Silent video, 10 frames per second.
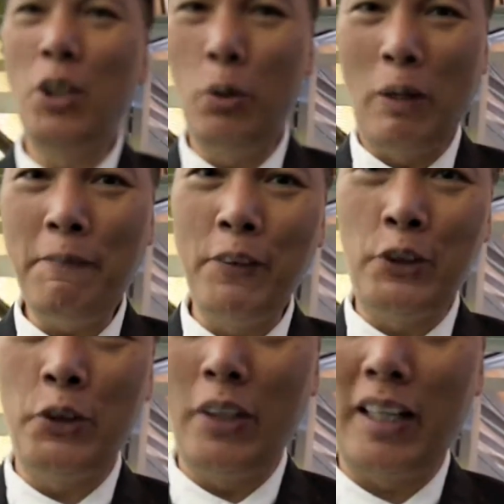Holt Renfrew
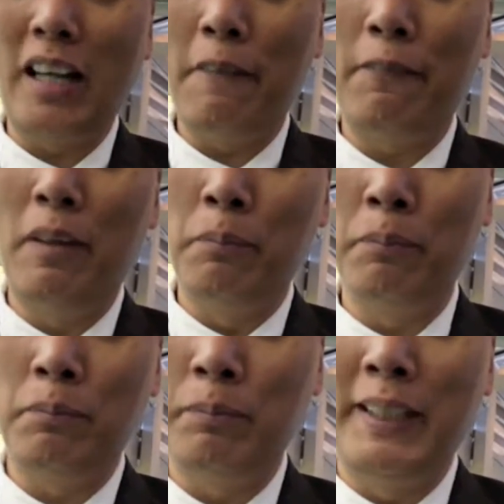shirt I got
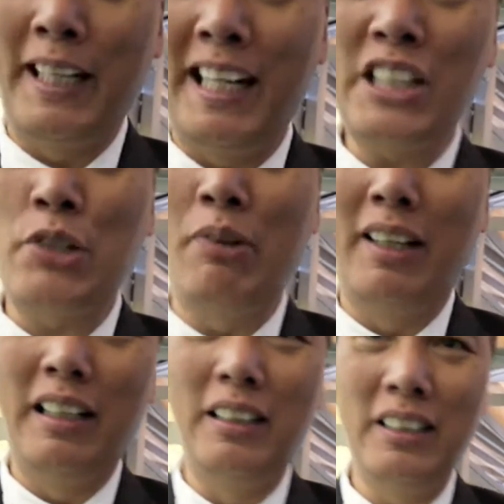from being an extra at
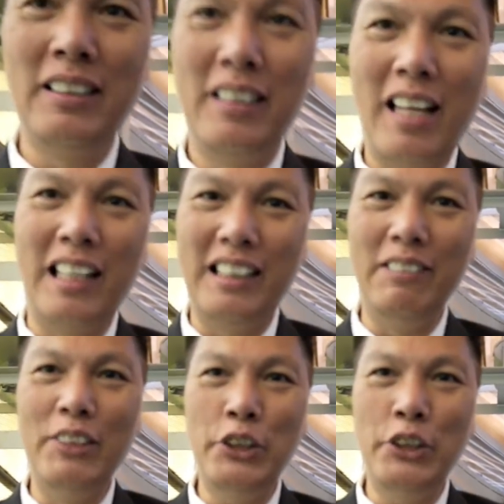a, a TV